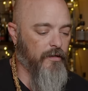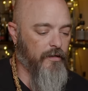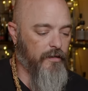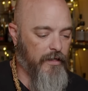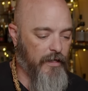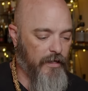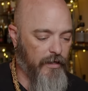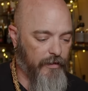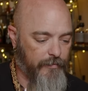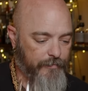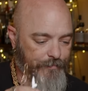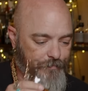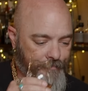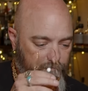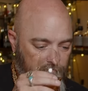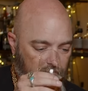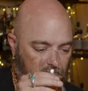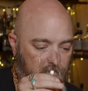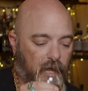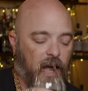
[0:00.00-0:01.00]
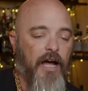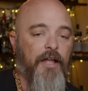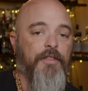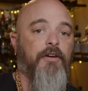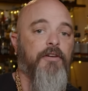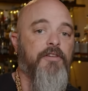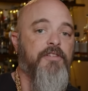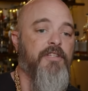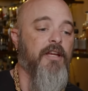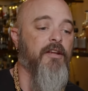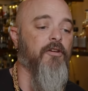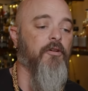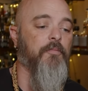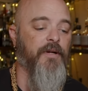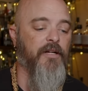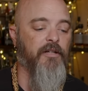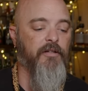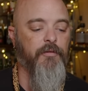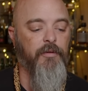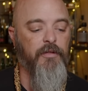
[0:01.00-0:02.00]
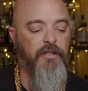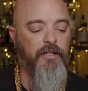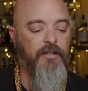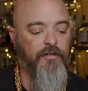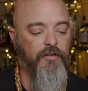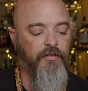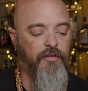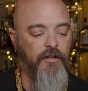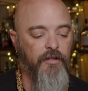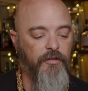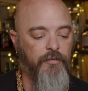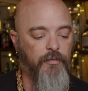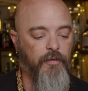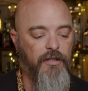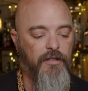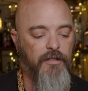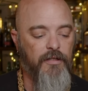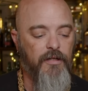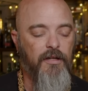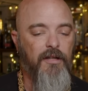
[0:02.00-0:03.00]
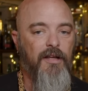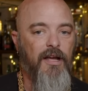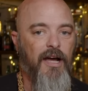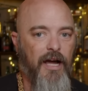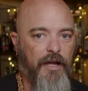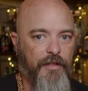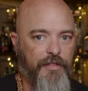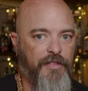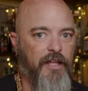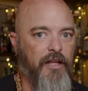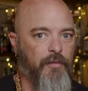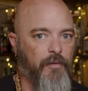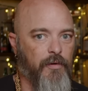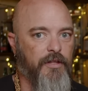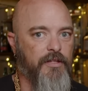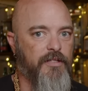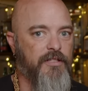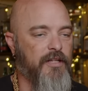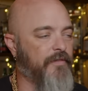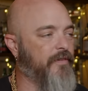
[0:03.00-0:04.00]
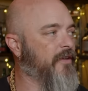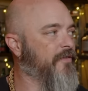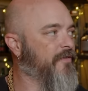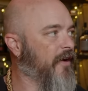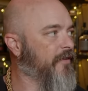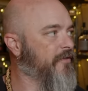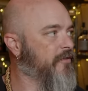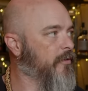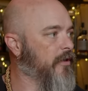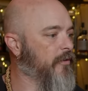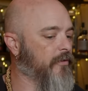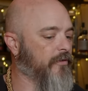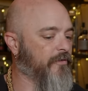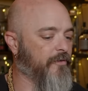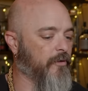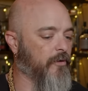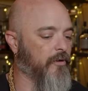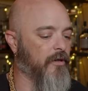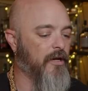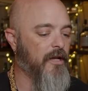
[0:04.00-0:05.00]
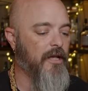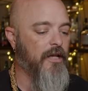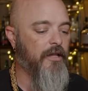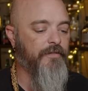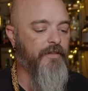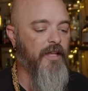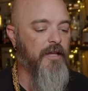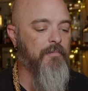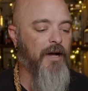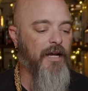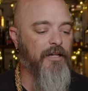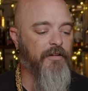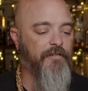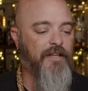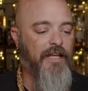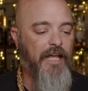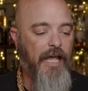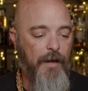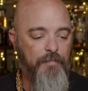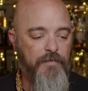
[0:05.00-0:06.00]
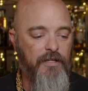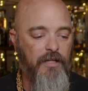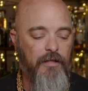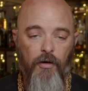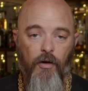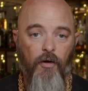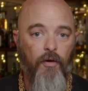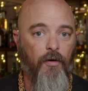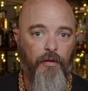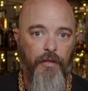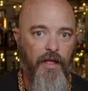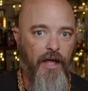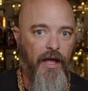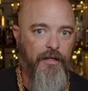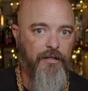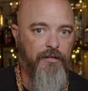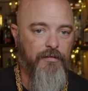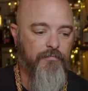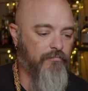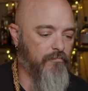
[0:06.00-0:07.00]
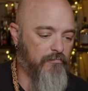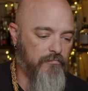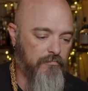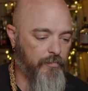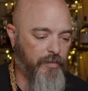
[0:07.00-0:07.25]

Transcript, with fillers: Yeah. Mm. Now their single barrel releases of this one, I think, were the 75 21 4. They might have kept it all that. Yeah.